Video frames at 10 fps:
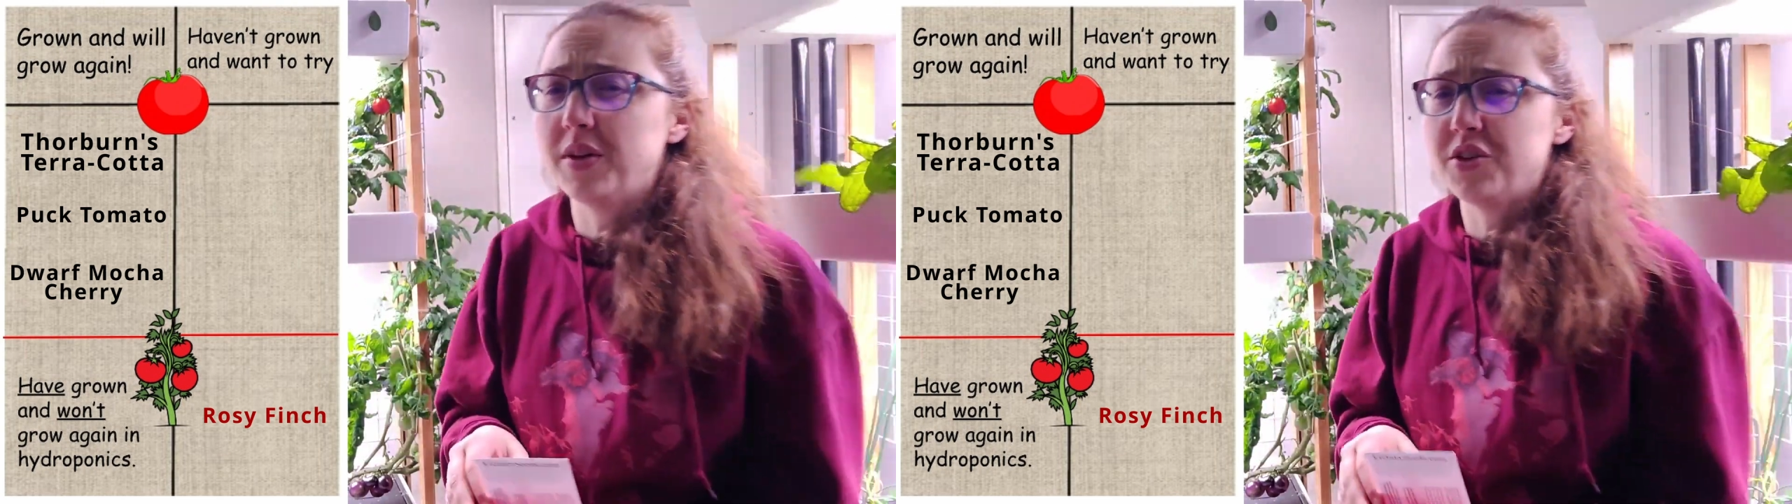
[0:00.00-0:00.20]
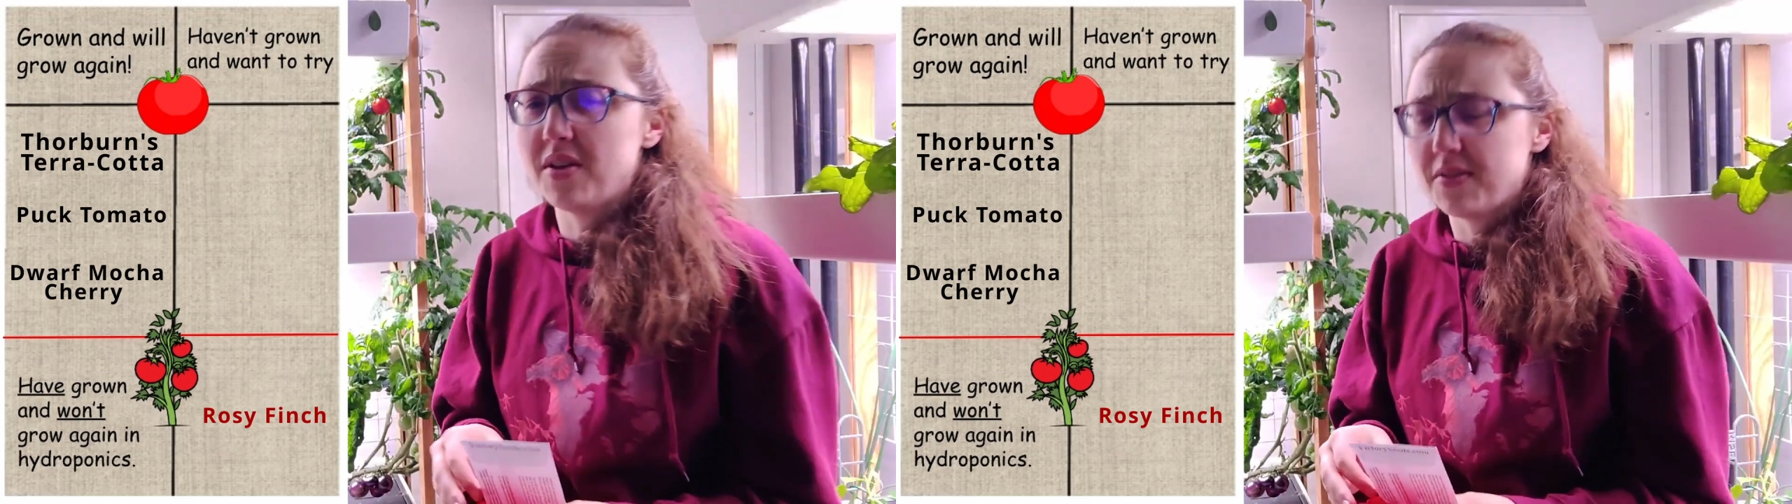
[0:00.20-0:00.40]

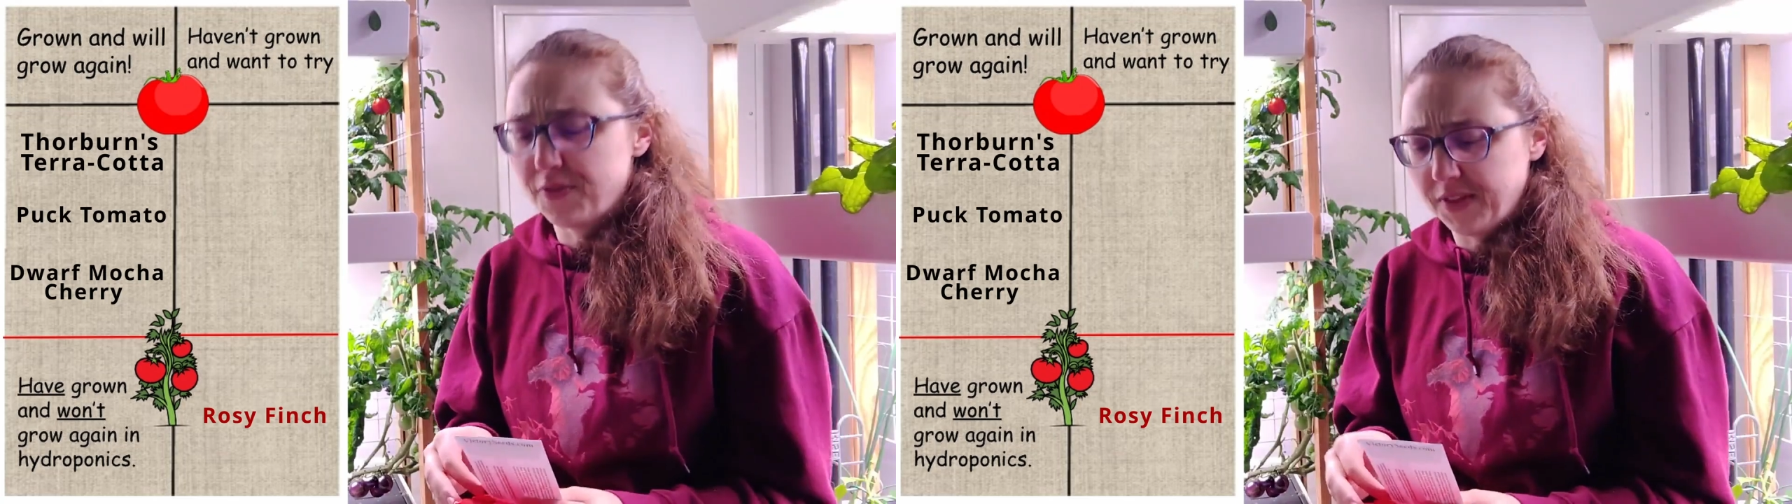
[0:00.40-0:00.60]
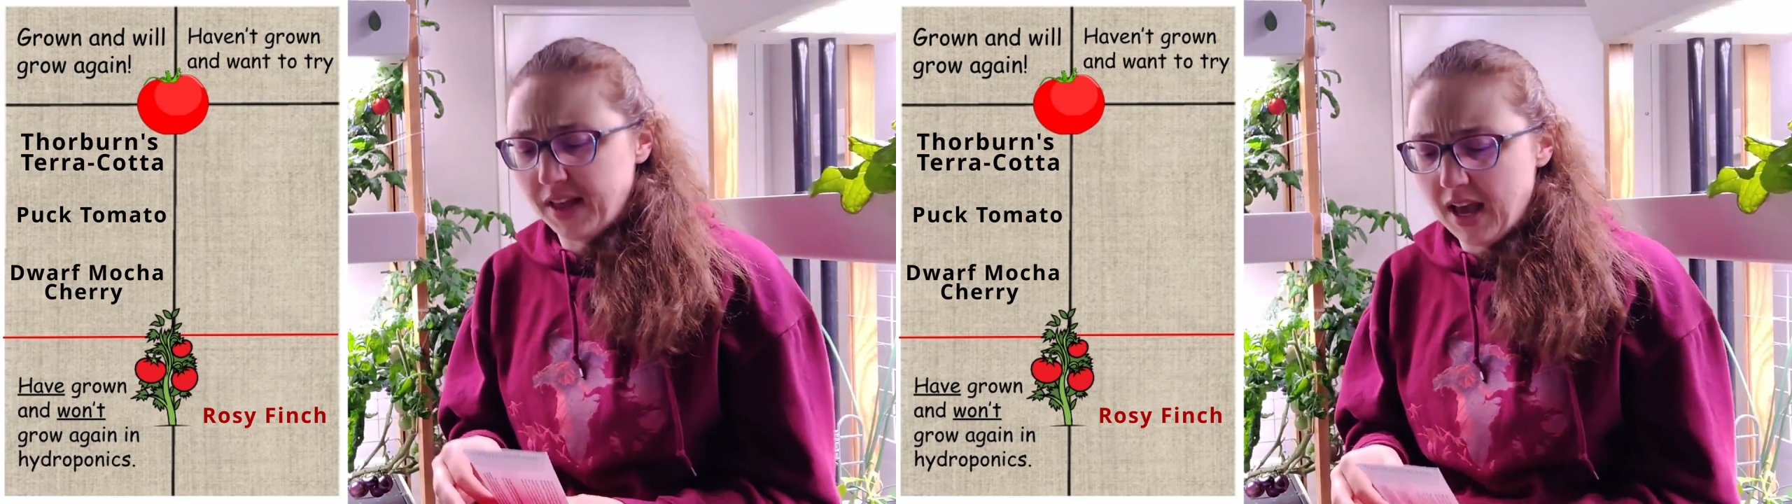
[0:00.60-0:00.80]
inches
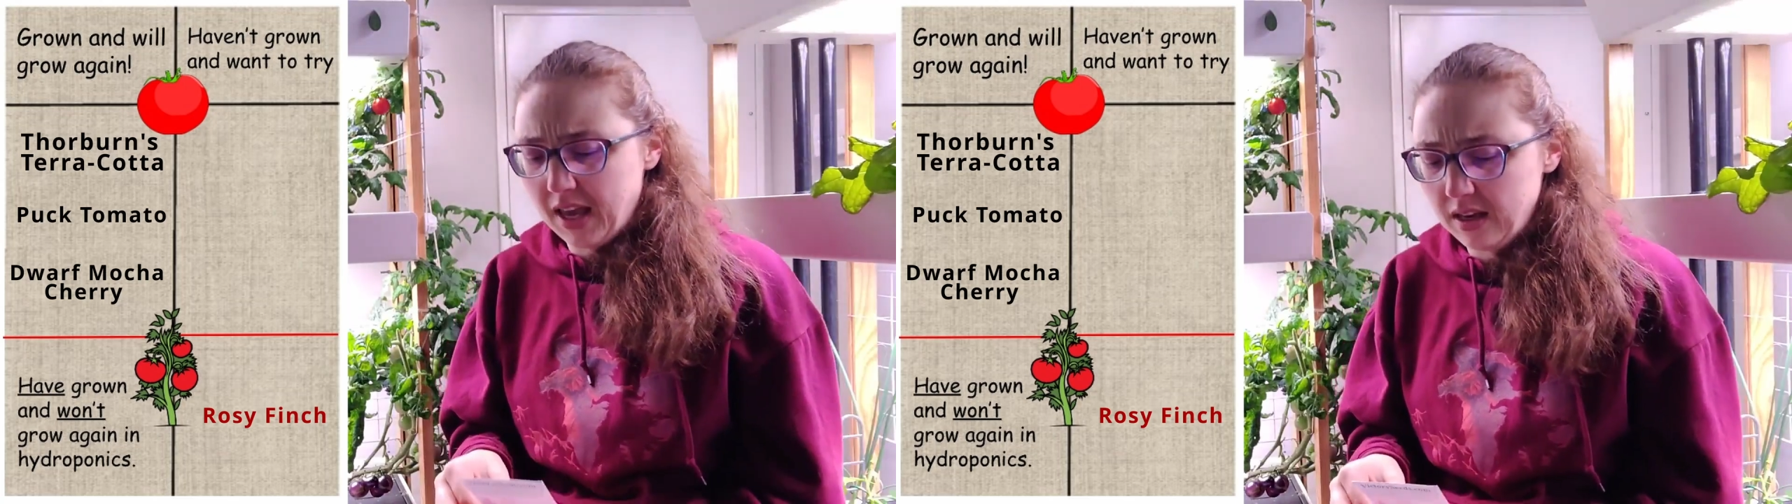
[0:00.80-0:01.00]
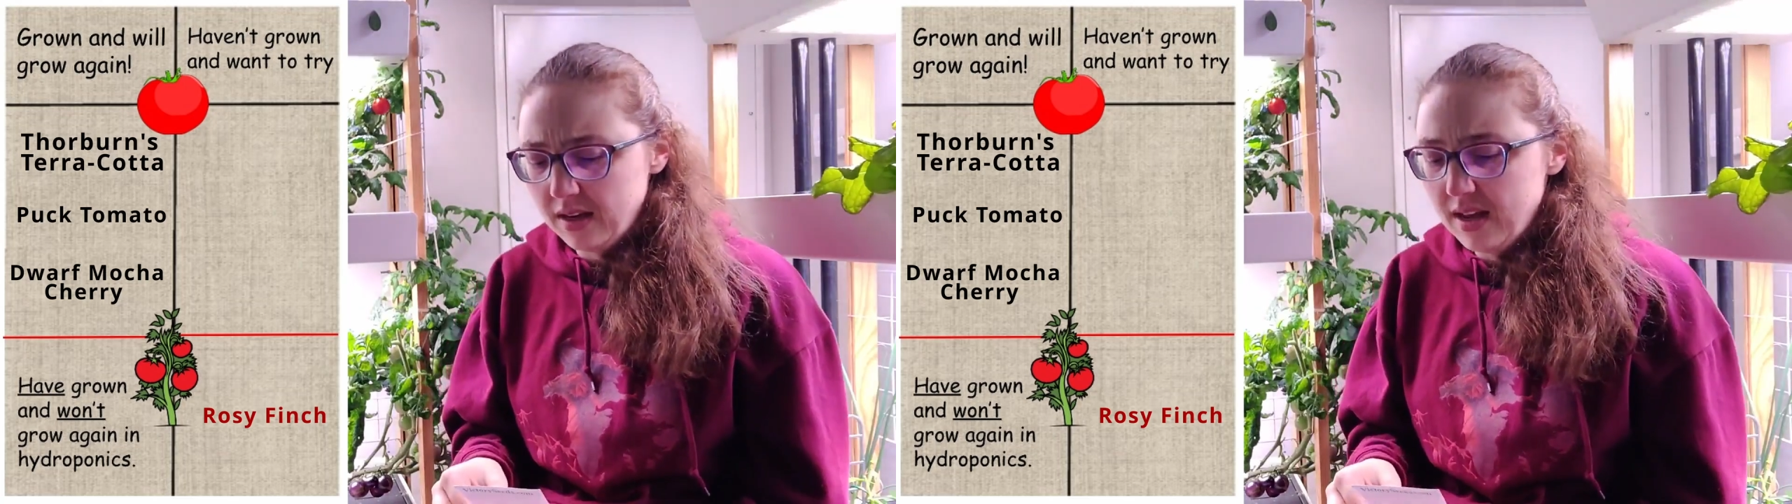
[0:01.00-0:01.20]
for the
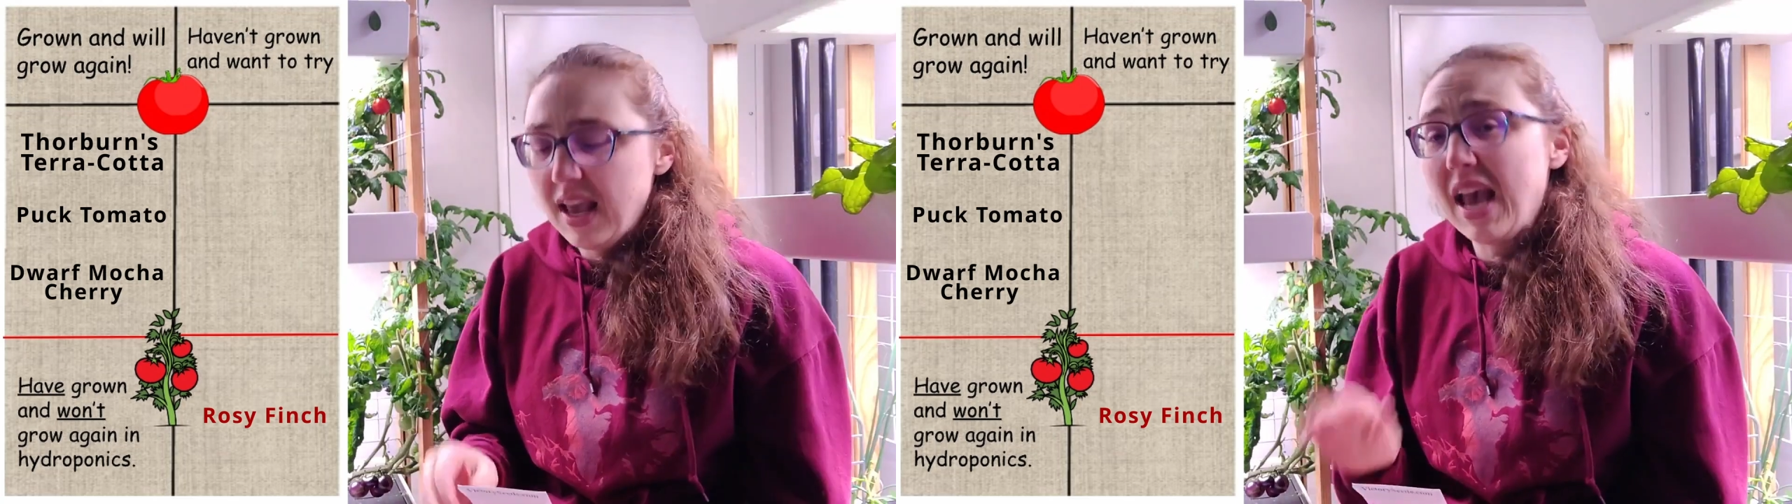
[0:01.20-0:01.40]
height.